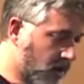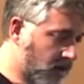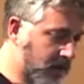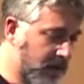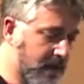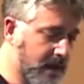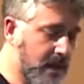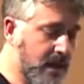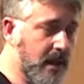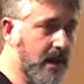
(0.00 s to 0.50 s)

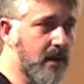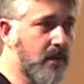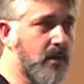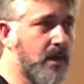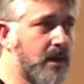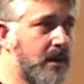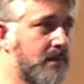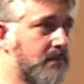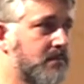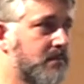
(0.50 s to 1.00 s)
Okay,
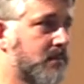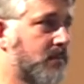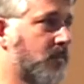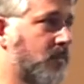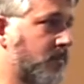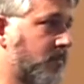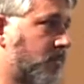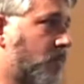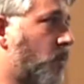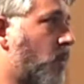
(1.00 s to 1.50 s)
our
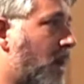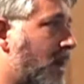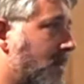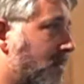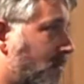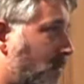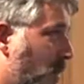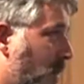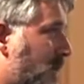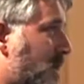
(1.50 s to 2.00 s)
we
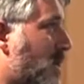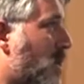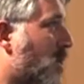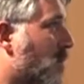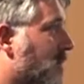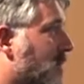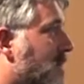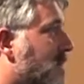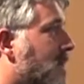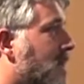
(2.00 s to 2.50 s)
are really
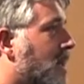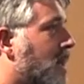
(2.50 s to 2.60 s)
young.